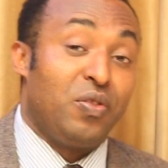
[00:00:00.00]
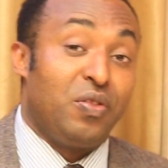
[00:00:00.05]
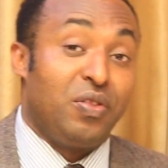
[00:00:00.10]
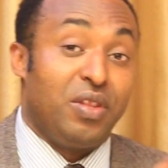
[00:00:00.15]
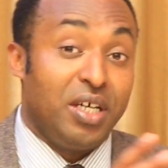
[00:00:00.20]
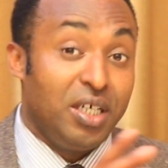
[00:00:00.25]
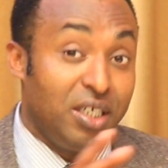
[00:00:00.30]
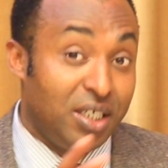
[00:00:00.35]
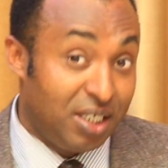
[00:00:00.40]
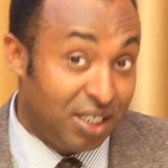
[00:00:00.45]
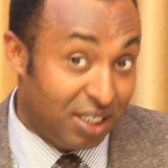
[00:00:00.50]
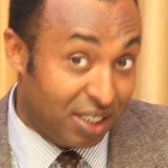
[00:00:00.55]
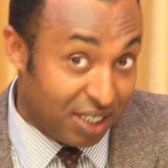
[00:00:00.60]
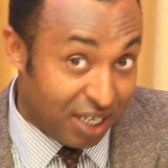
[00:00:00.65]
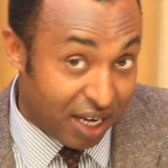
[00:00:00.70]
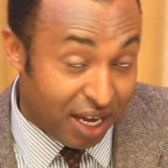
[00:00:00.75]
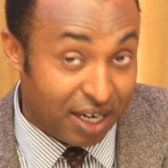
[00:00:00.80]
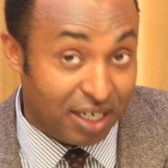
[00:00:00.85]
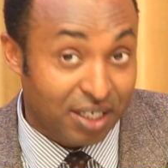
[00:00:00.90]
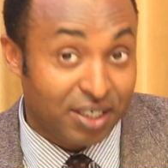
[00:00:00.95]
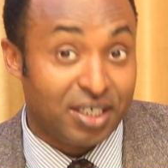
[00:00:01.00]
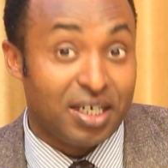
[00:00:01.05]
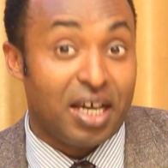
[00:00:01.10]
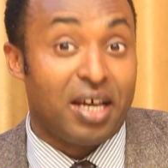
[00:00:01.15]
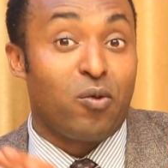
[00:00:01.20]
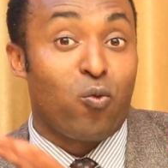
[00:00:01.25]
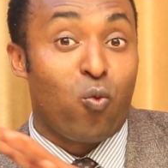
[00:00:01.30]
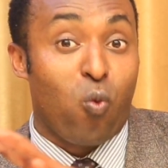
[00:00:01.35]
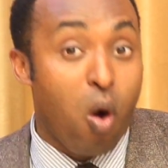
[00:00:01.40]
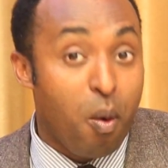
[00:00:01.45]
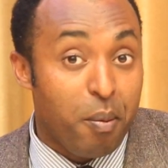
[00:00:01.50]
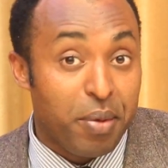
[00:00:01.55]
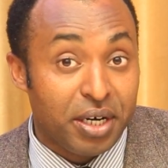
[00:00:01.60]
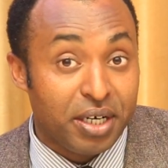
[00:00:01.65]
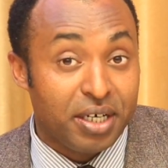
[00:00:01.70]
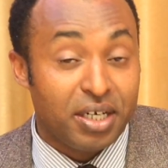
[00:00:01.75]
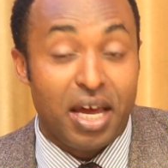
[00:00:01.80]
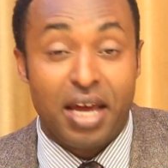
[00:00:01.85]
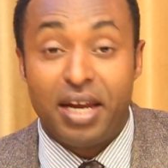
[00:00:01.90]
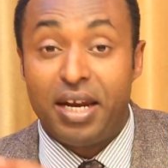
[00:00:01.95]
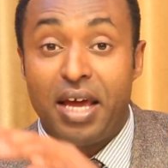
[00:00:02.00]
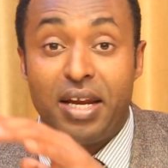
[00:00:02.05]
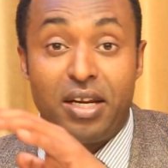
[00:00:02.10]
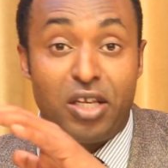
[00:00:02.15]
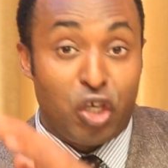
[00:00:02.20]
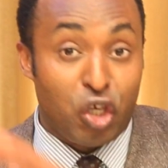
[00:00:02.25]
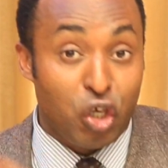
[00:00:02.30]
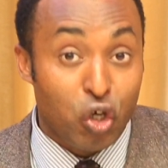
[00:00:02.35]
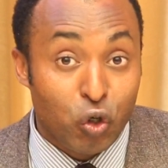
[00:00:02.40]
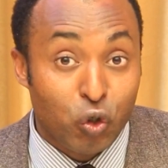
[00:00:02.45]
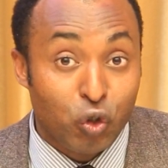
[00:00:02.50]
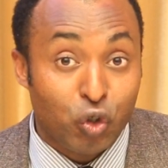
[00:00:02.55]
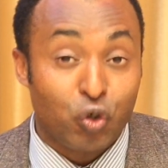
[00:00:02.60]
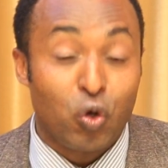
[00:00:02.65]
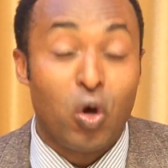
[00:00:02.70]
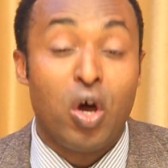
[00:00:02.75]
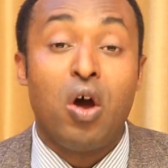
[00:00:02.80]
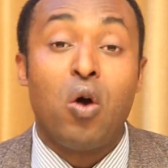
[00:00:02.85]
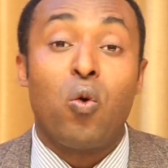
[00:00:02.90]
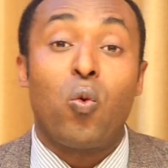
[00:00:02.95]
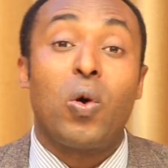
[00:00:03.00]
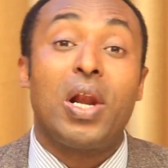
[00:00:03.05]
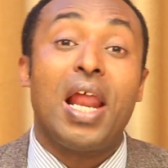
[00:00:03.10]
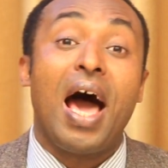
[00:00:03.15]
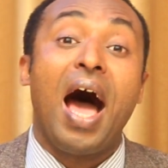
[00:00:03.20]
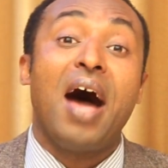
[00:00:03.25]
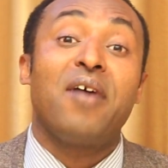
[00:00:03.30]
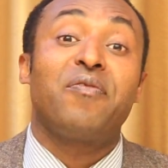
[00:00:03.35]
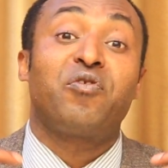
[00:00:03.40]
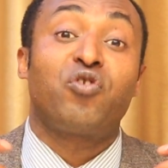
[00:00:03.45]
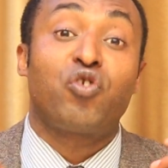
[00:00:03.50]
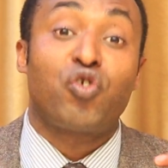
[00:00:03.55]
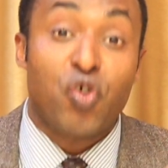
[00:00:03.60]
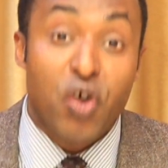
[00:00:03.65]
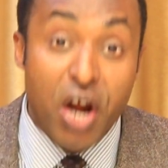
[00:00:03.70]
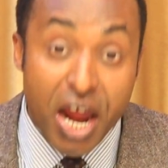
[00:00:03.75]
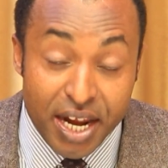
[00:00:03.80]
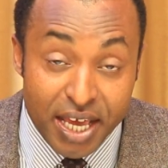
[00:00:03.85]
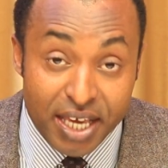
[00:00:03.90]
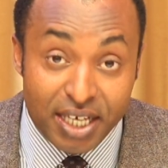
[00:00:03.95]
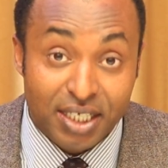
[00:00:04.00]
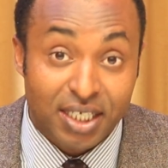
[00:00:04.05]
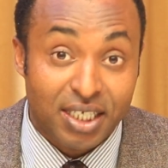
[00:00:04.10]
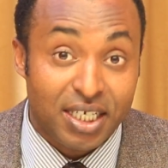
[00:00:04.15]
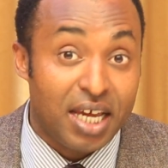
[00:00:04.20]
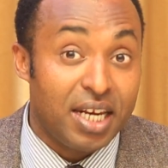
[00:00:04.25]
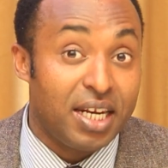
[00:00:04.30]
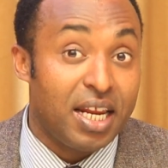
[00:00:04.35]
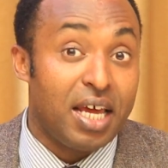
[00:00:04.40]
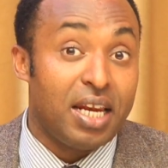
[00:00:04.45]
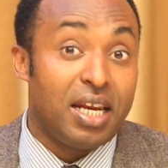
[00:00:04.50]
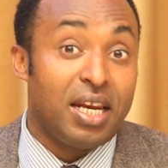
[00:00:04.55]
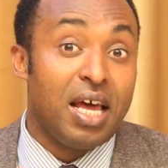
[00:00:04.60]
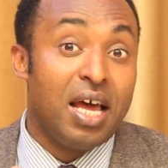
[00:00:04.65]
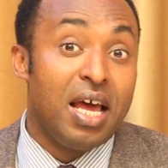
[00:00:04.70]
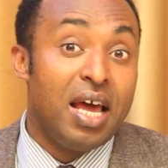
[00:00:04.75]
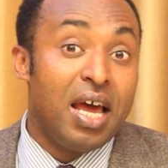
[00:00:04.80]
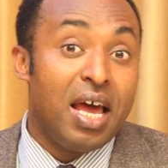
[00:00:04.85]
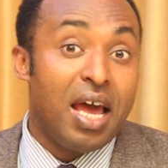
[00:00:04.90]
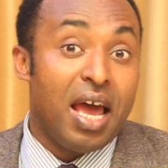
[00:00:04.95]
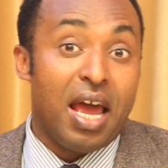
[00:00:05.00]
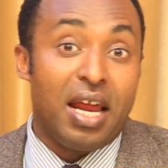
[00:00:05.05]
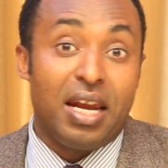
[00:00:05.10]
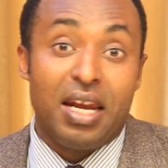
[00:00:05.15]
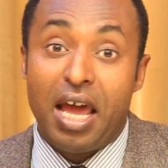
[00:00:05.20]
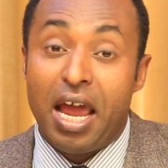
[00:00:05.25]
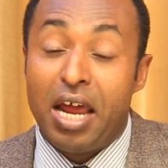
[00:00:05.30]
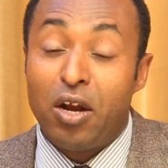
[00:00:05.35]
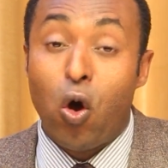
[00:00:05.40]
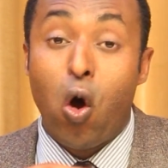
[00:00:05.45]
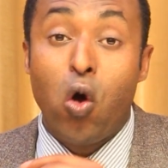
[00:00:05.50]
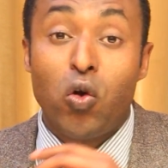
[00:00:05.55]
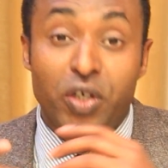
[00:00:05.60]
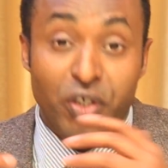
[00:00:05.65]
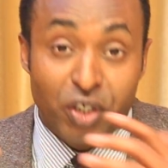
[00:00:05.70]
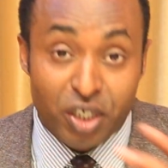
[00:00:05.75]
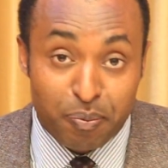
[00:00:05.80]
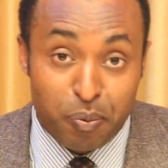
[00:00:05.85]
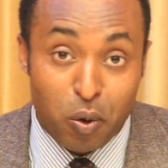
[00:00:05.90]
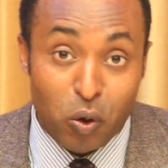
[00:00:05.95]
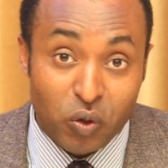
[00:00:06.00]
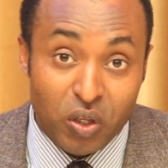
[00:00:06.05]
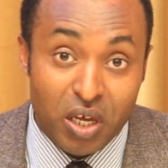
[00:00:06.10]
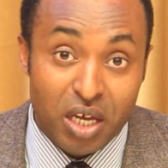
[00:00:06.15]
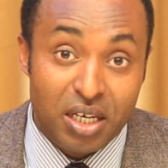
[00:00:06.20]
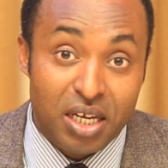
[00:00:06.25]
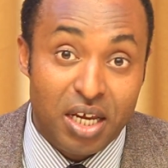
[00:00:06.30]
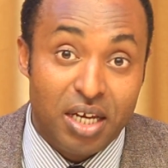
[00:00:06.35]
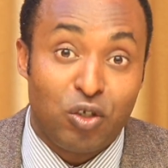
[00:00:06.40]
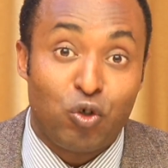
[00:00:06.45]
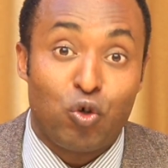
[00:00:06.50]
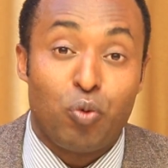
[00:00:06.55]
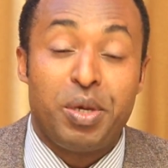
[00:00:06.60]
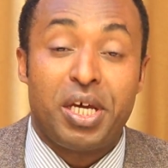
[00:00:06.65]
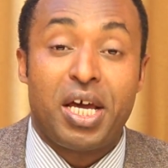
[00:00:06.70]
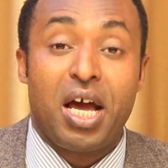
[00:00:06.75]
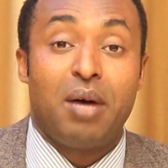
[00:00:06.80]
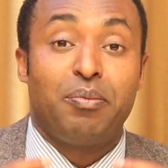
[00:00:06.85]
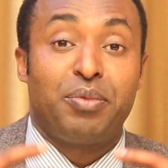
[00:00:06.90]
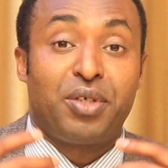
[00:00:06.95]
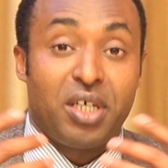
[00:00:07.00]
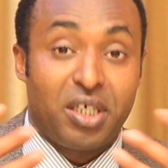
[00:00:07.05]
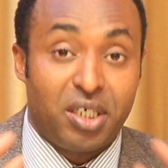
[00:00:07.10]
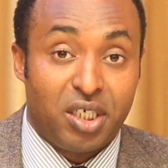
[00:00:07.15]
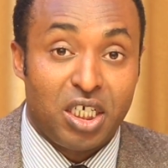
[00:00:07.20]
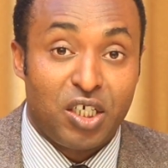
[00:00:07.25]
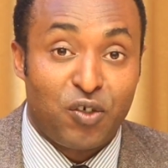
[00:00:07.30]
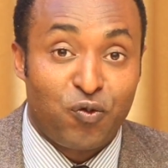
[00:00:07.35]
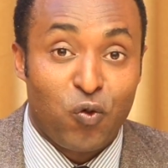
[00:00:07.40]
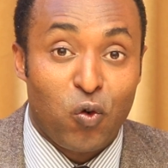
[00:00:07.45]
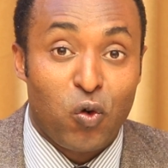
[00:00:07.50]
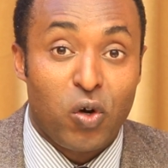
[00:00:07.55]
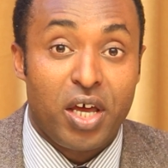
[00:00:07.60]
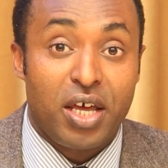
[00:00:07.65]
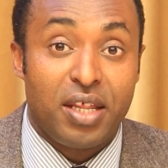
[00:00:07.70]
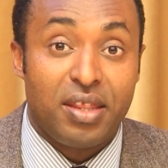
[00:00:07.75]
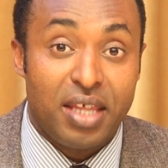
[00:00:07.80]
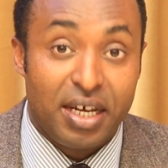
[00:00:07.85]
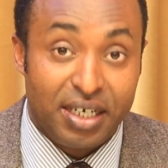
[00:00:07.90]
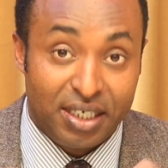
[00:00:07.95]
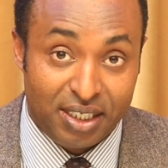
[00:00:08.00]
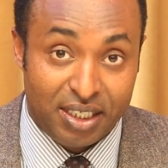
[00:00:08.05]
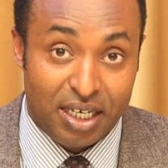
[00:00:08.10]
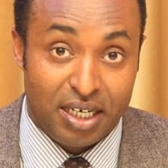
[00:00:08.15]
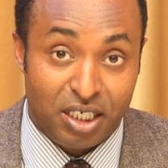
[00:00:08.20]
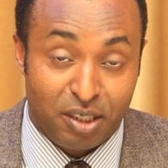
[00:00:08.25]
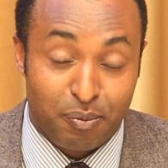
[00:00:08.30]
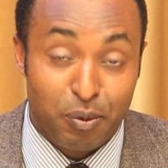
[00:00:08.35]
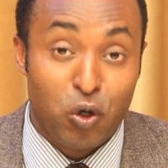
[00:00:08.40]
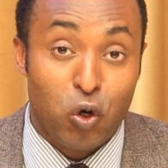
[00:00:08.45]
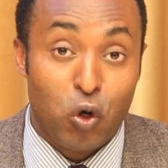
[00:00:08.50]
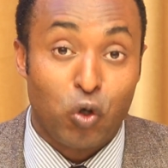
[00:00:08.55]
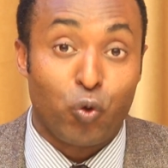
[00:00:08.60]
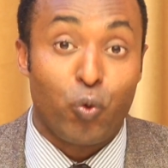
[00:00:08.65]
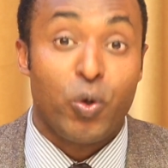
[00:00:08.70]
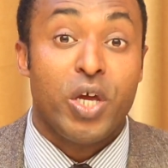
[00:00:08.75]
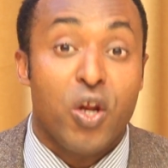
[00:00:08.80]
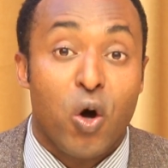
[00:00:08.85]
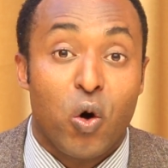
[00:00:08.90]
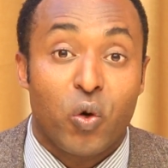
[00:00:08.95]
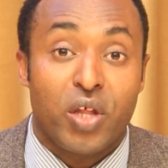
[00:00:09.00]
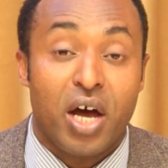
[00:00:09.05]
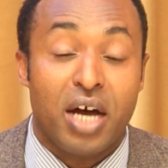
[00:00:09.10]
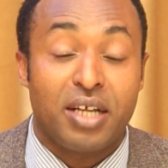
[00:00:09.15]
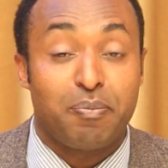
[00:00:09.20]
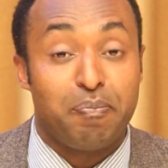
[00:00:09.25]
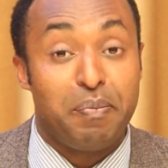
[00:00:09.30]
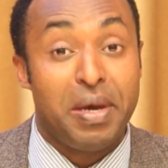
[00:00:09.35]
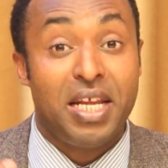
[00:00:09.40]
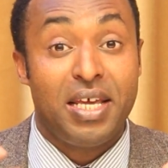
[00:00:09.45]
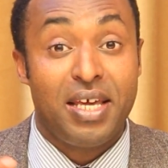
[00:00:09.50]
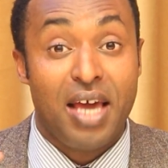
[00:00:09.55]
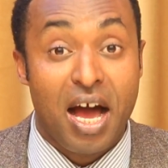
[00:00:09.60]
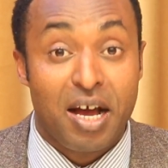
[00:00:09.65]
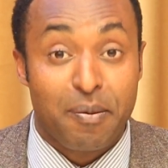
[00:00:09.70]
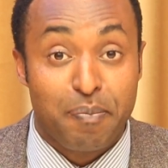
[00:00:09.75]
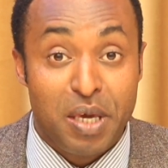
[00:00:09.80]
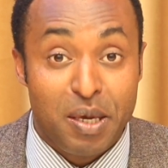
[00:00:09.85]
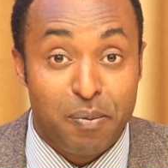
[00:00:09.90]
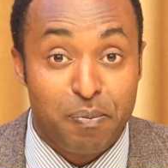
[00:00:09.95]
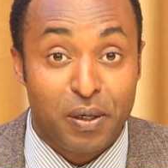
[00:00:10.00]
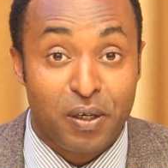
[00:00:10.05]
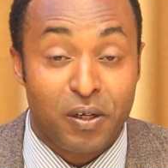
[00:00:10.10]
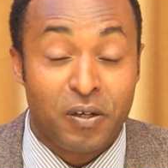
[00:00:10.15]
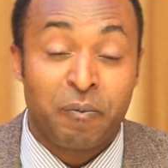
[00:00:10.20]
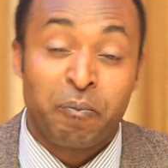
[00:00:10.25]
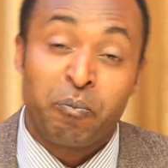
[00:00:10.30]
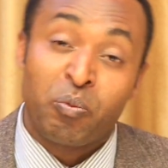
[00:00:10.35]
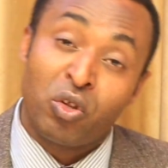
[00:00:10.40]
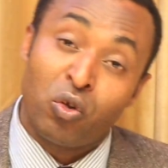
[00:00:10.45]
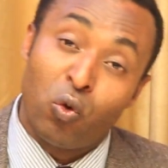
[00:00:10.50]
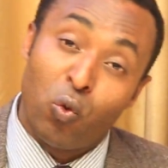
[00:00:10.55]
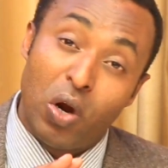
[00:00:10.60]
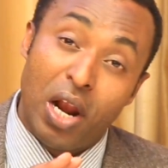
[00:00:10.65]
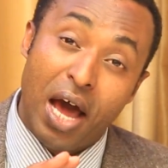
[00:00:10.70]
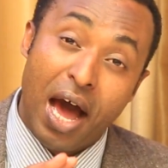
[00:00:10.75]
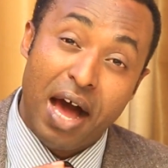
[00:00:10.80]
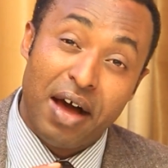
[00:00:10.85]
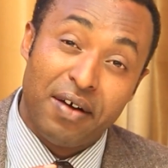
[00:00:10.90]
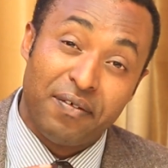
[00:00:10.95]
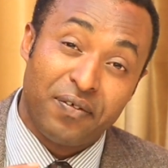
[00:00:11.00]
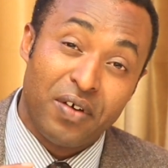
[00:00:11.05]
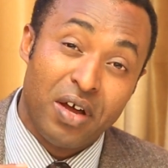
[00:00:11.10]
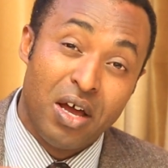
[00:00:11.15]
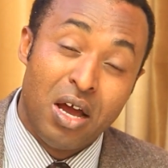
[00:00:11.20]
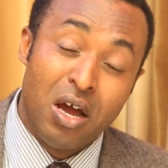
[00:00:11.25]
these girls and women and youth will have trainings and all the support they need to become successful in their studies. Because we know that many young people will have